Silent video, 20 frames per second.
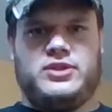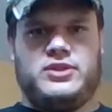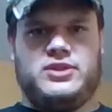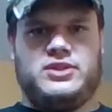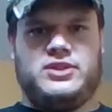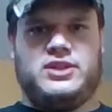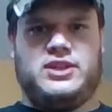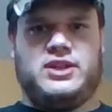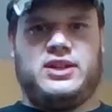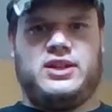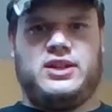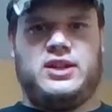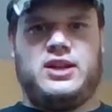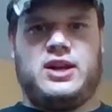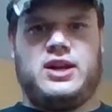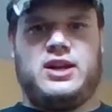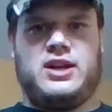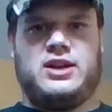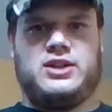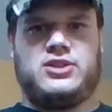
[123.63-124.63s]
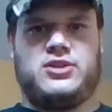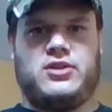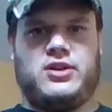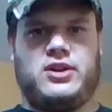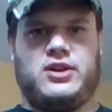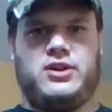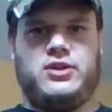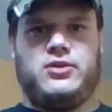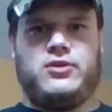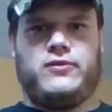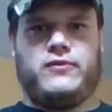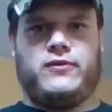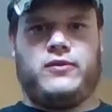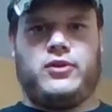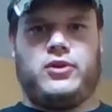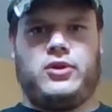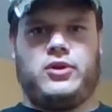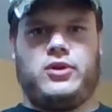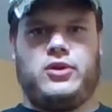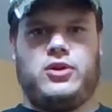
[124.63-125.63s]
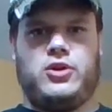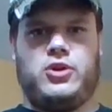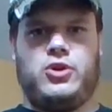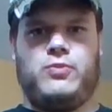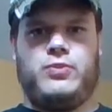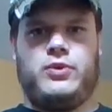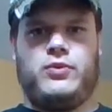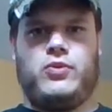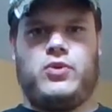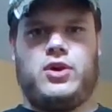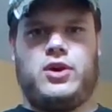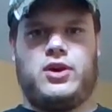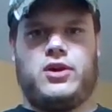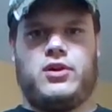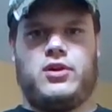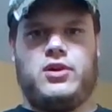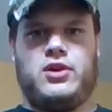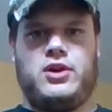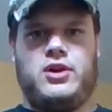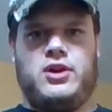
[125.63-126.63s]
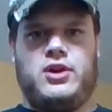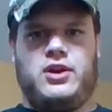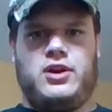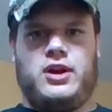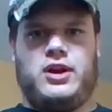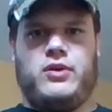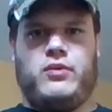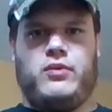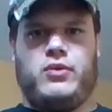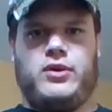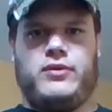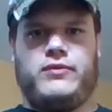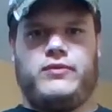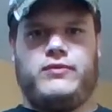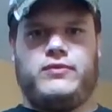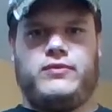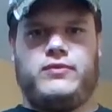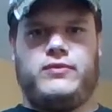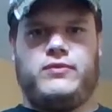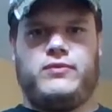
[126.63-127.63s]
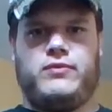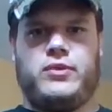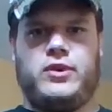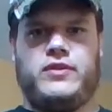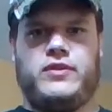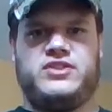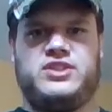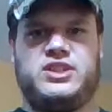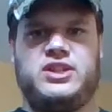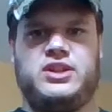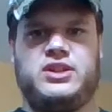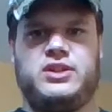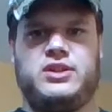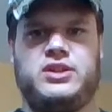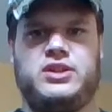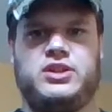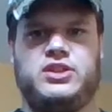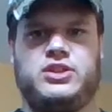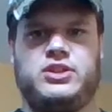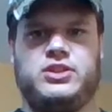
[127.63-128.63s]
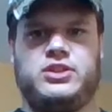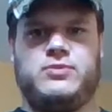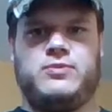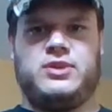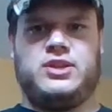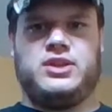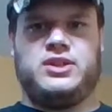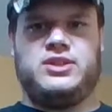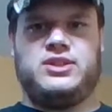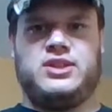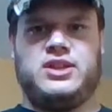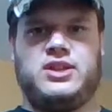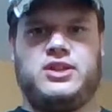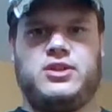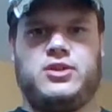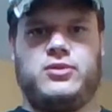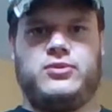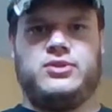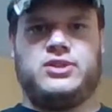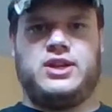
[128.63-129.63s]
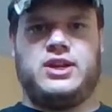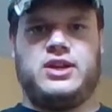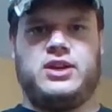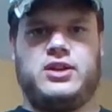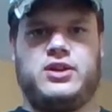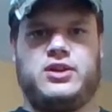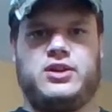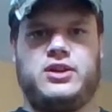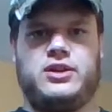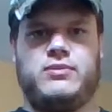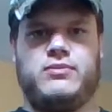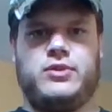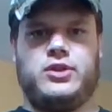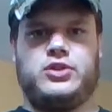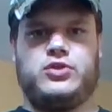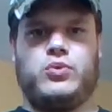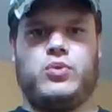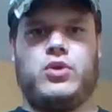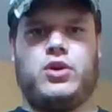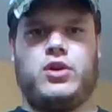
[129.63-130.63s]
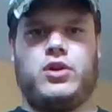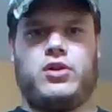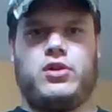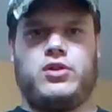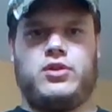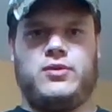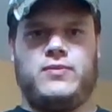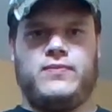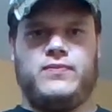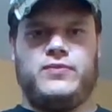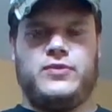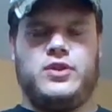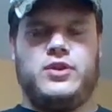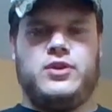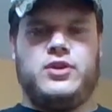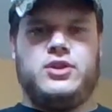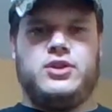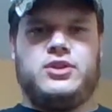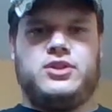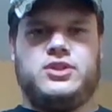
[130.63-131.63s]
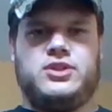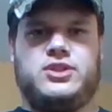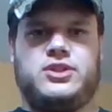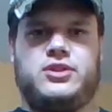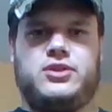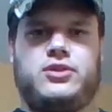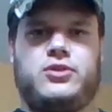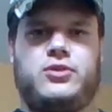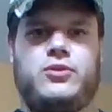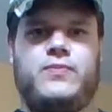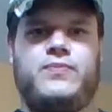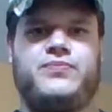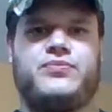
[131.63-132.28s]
said kayaks are ideal for open water and rough sea conditions because they don't take on much water. So